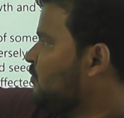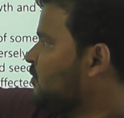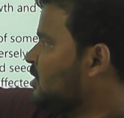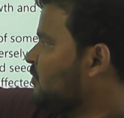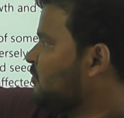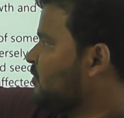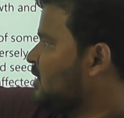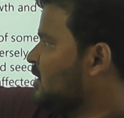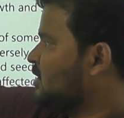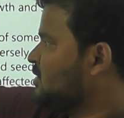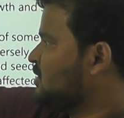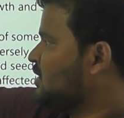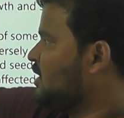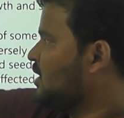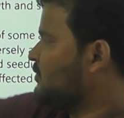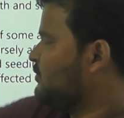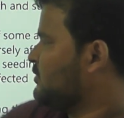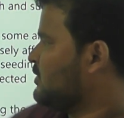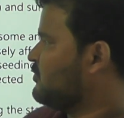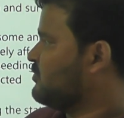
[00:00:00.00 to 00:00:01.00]
of Kutch,
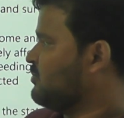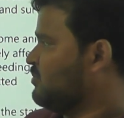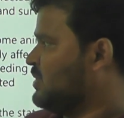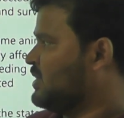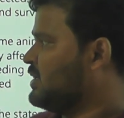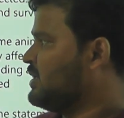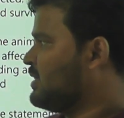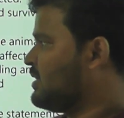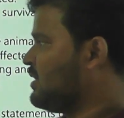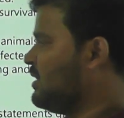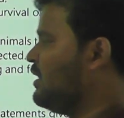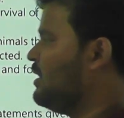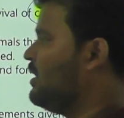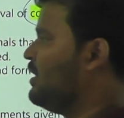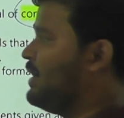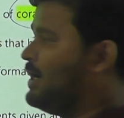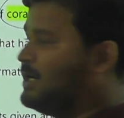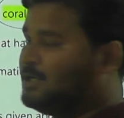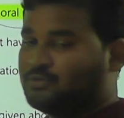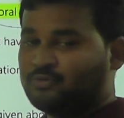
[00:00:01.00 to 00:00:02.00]
Gulf of Mannar
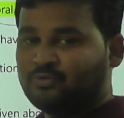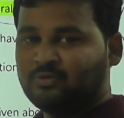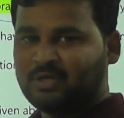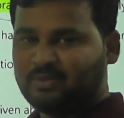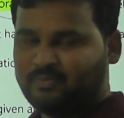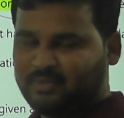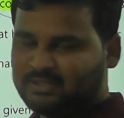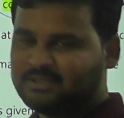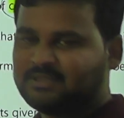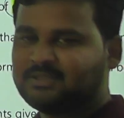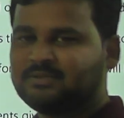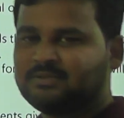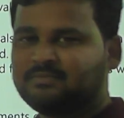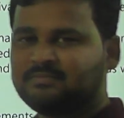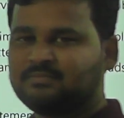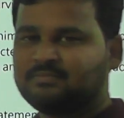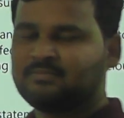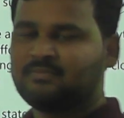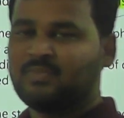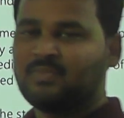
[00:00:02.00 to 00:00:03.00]
in Sundarbans.
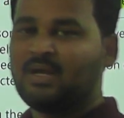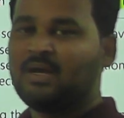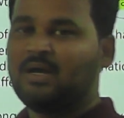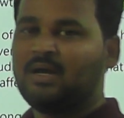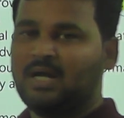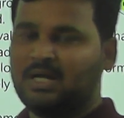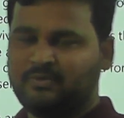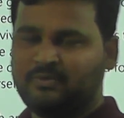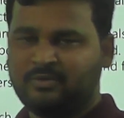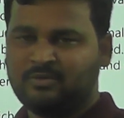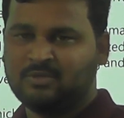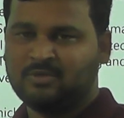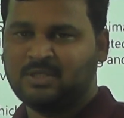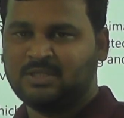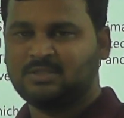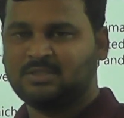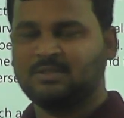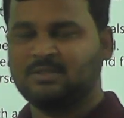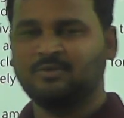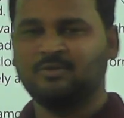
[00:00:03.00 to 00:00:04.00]
And we know
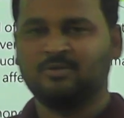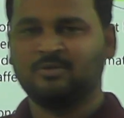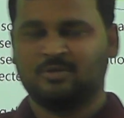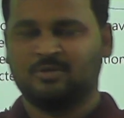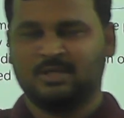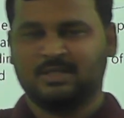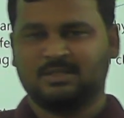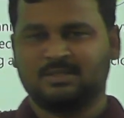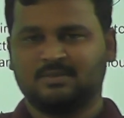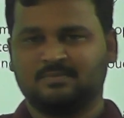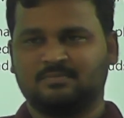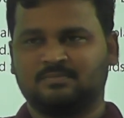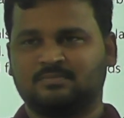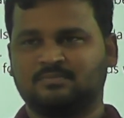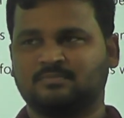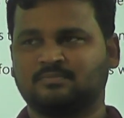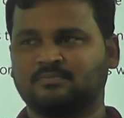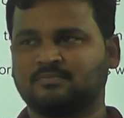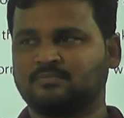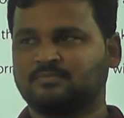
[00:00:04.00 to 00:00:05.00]
that, do you know that
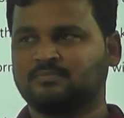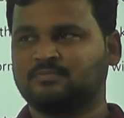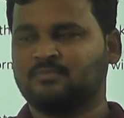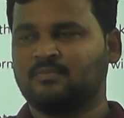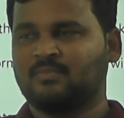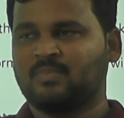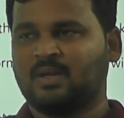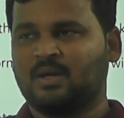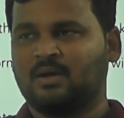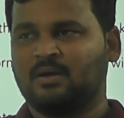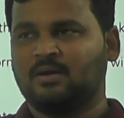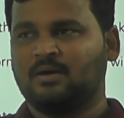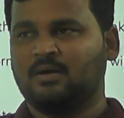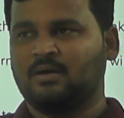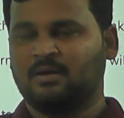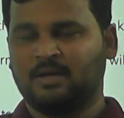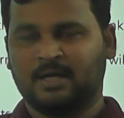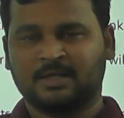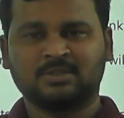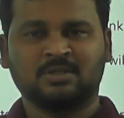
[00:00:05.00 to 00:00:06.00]

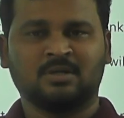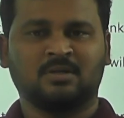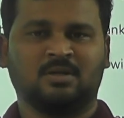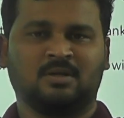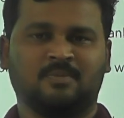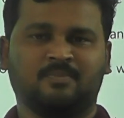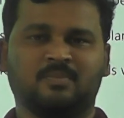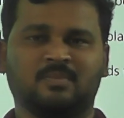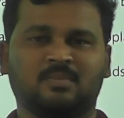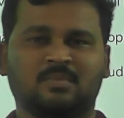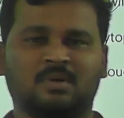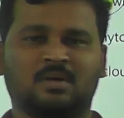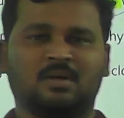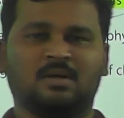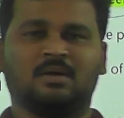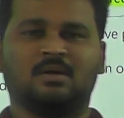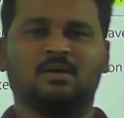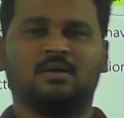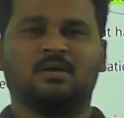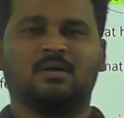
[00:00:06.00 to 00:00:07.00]
Lakshadweep,
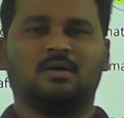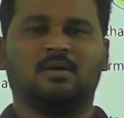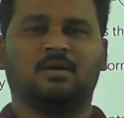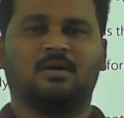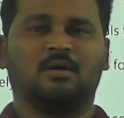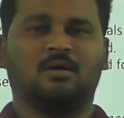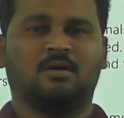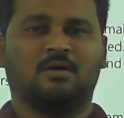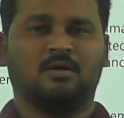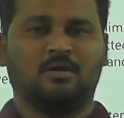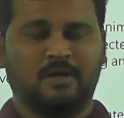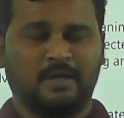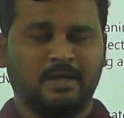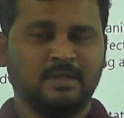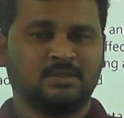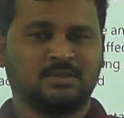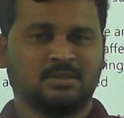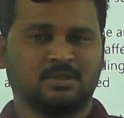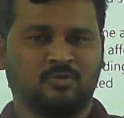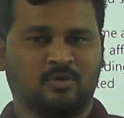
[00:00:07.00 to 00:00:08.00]

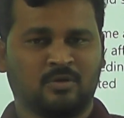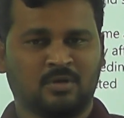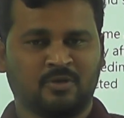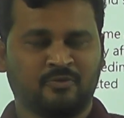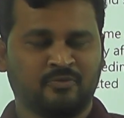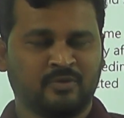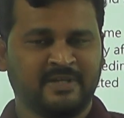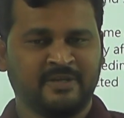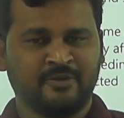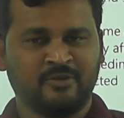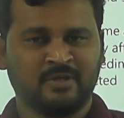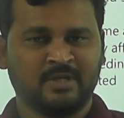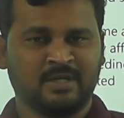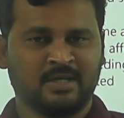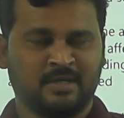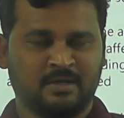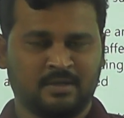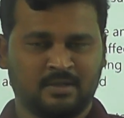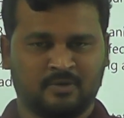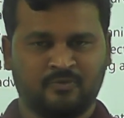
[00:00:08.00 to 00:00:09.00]
it's one of the union
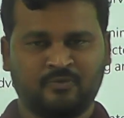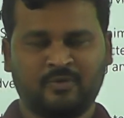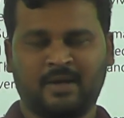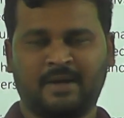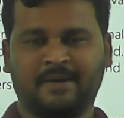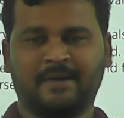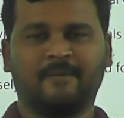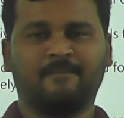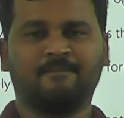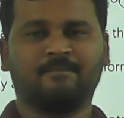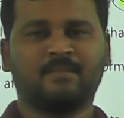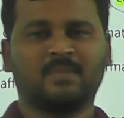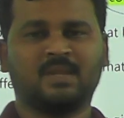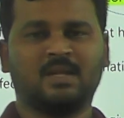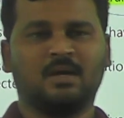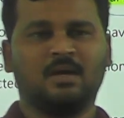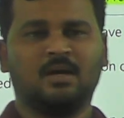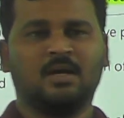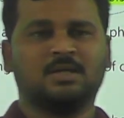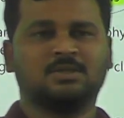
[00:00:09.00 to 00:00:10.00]
territory of India.
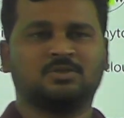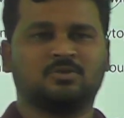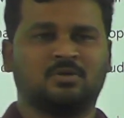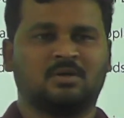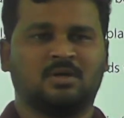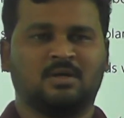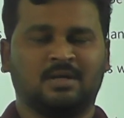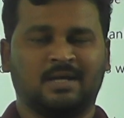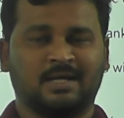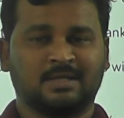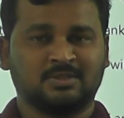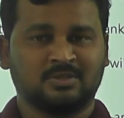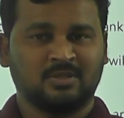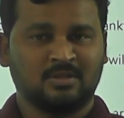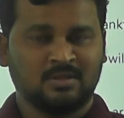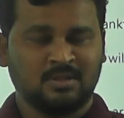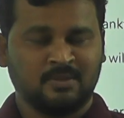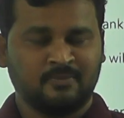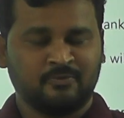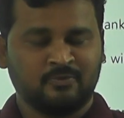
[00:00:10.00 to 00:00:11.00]
So
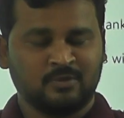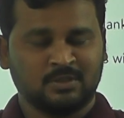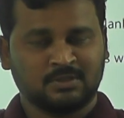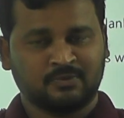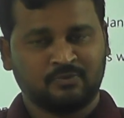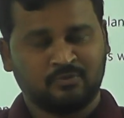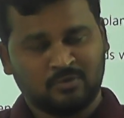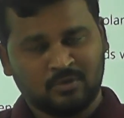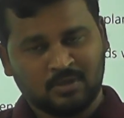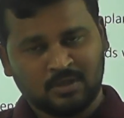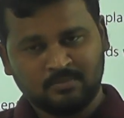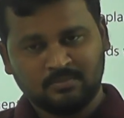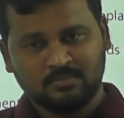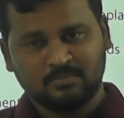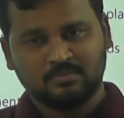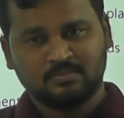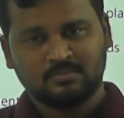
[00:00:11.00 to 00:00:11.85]
Lakshadweep was formed